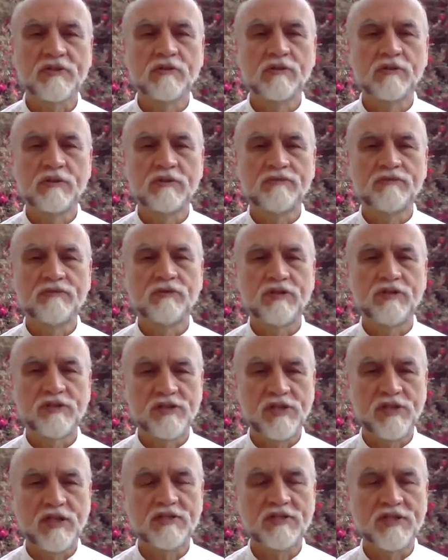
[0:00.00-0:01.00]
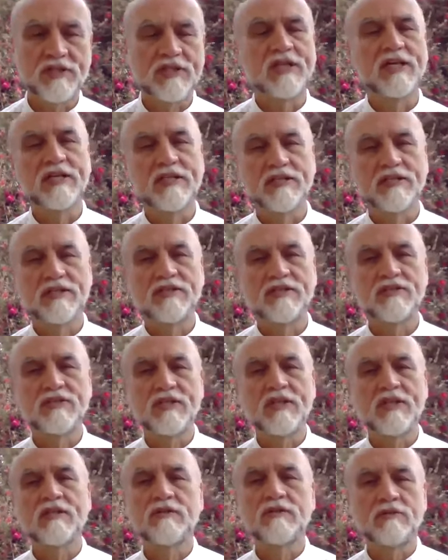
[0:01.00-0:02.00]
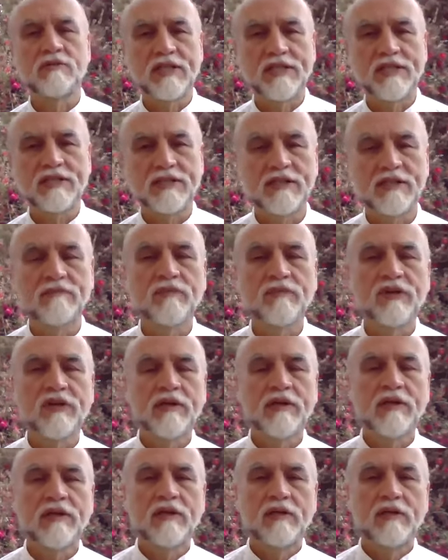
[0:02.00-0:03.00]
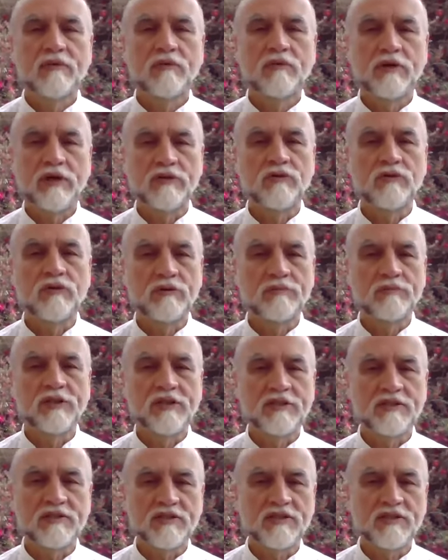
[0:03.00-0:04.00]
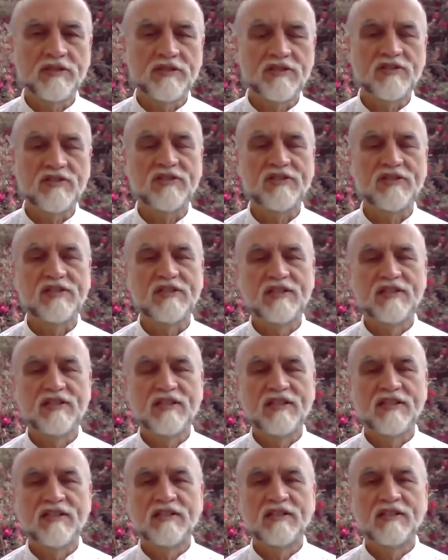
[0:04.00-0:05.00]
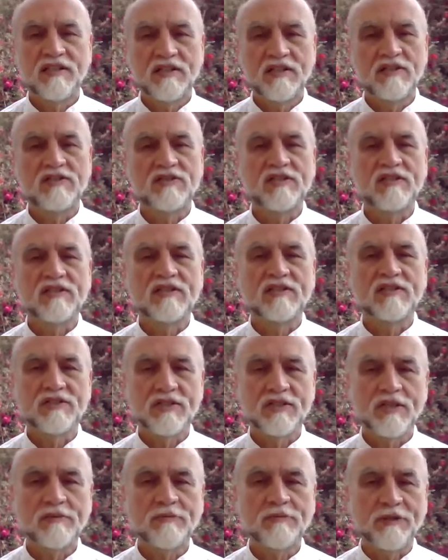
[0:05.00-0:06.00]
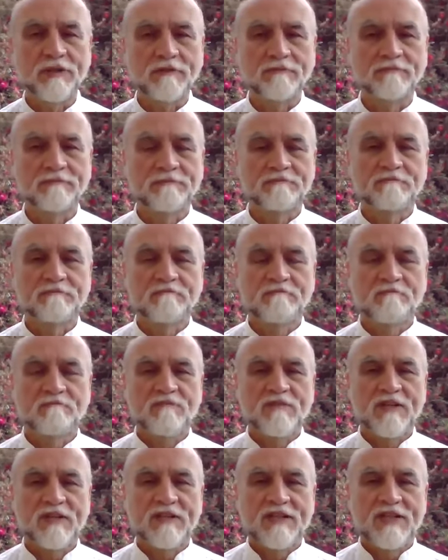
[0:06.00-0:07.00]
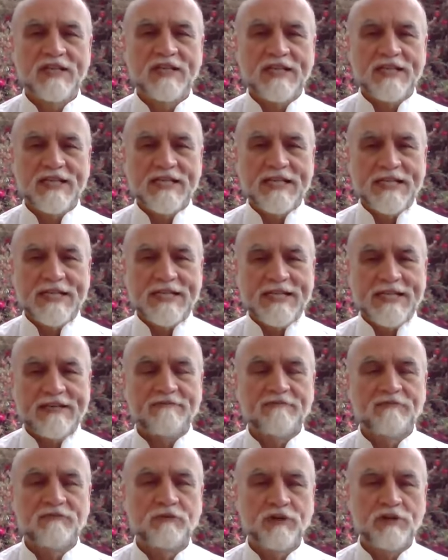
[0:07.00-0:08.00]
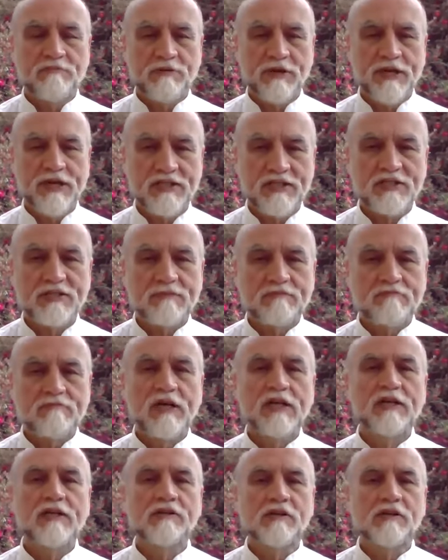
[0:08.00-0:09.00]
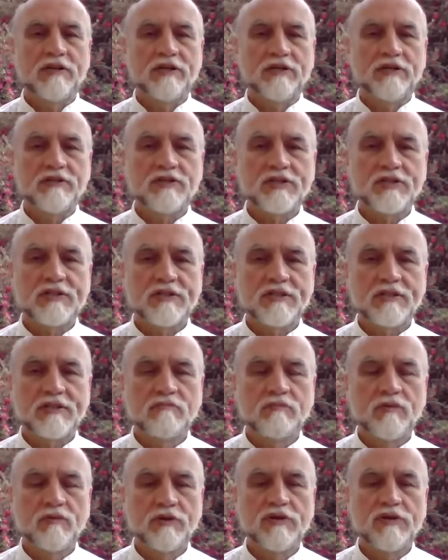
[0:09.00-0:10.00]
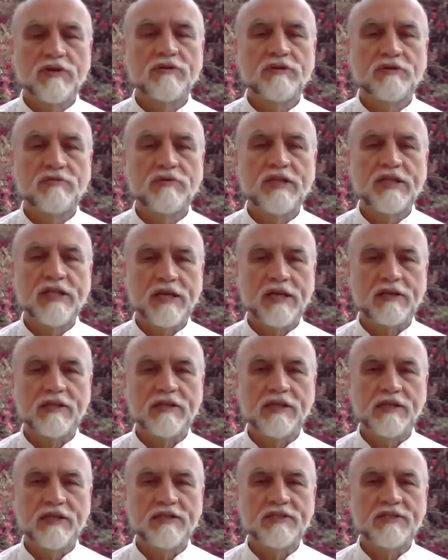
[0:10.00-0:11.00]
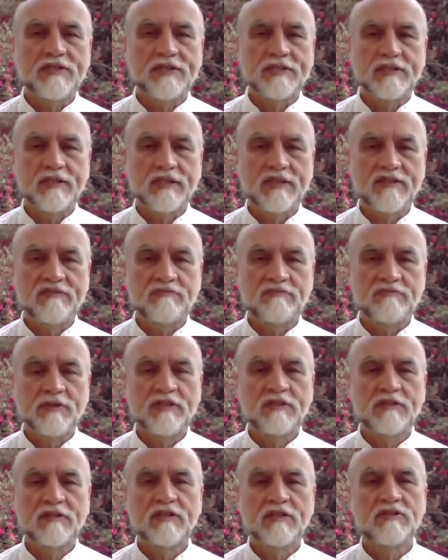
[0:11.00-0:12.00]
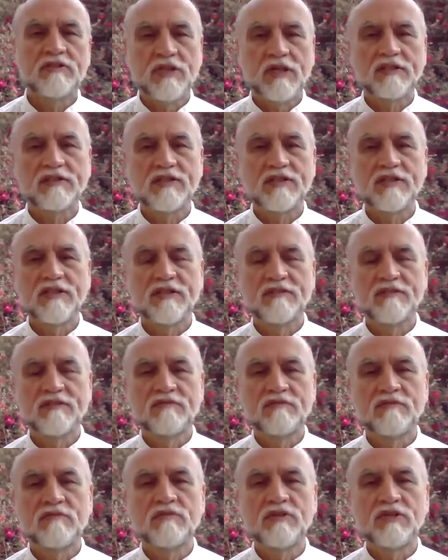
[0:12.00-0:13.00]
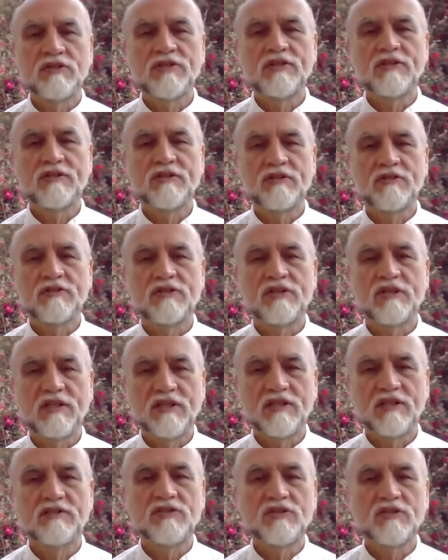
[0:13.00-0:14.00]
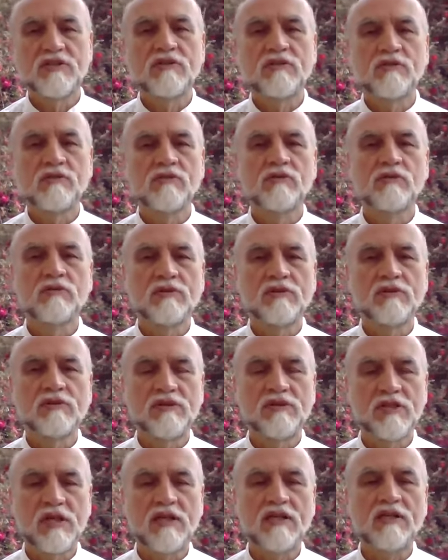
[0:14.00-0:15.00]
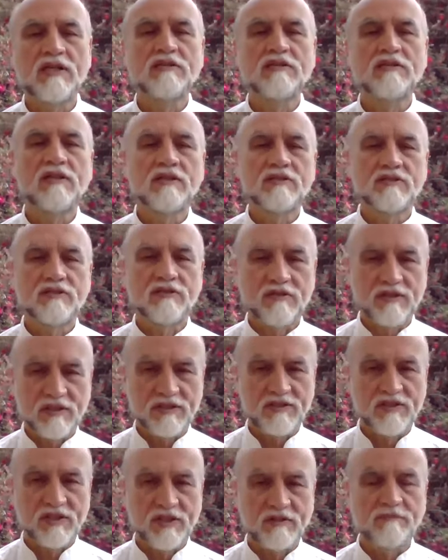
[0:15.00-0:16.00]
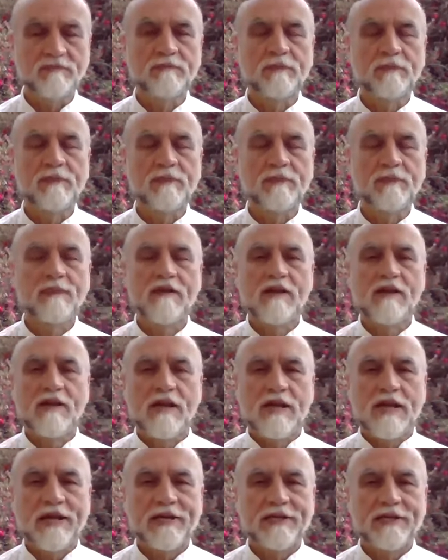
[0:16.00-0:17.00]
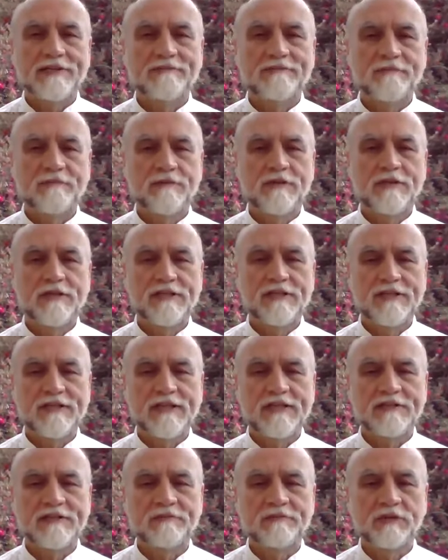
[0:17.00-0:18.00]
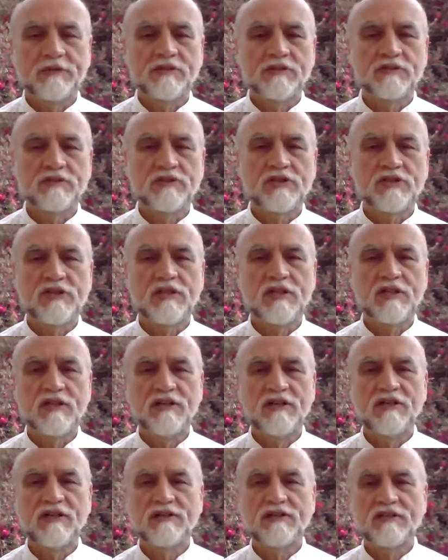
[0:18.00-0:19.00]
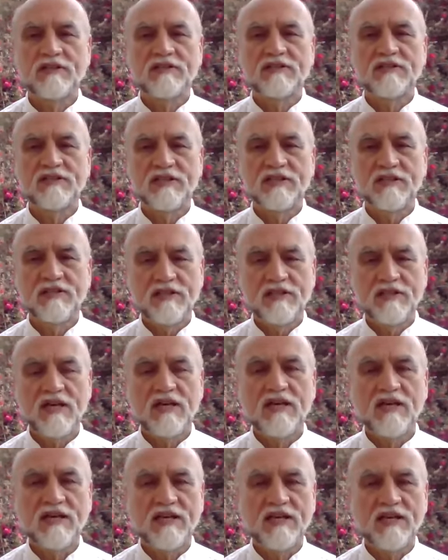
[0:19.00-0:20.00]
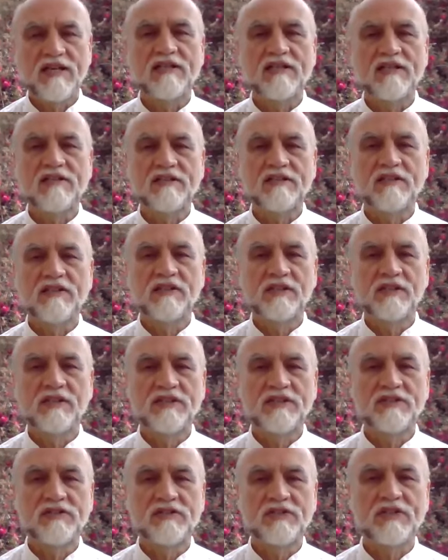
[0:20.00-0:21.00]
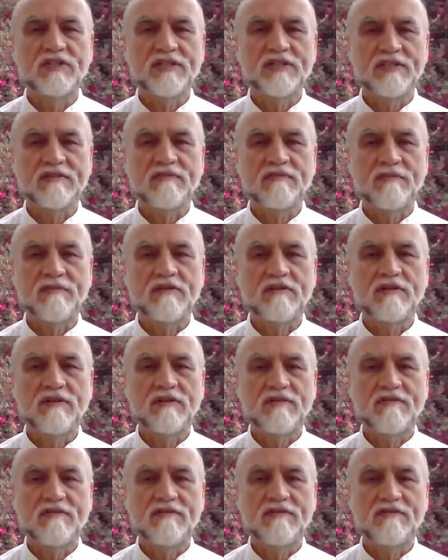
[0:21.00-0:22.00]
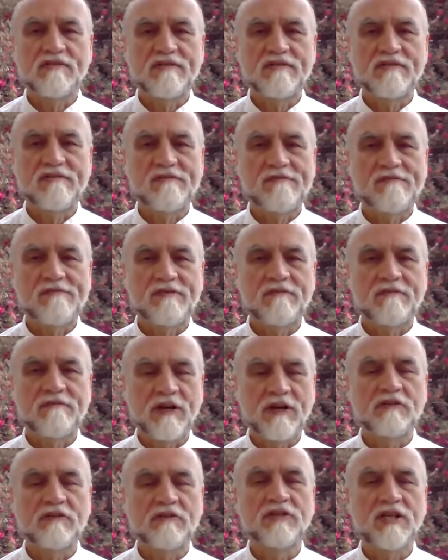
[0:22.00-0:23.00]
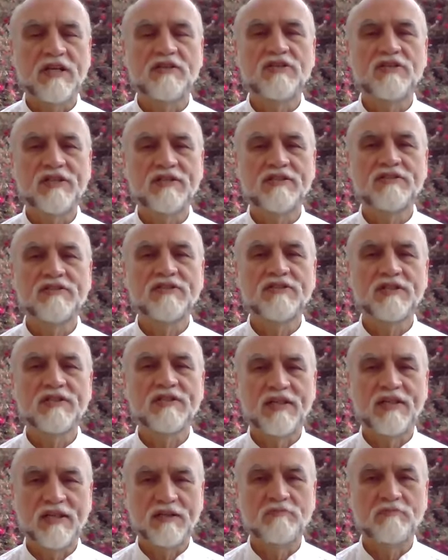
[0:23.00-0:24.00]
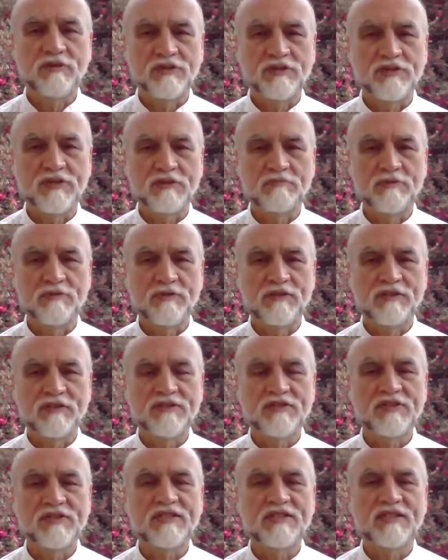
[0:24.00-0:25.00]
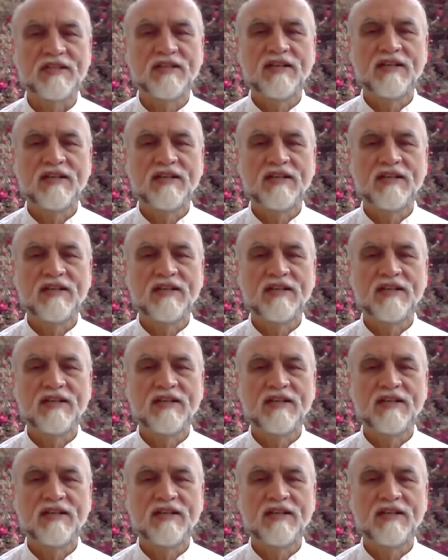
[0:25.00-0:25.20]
School for Jain Studies in New Delhi, where I normally teach each summer. And for the past many years, more than 3 decades, I've been conducting research into the Jain tradition. And what I will share today is the foundations and principles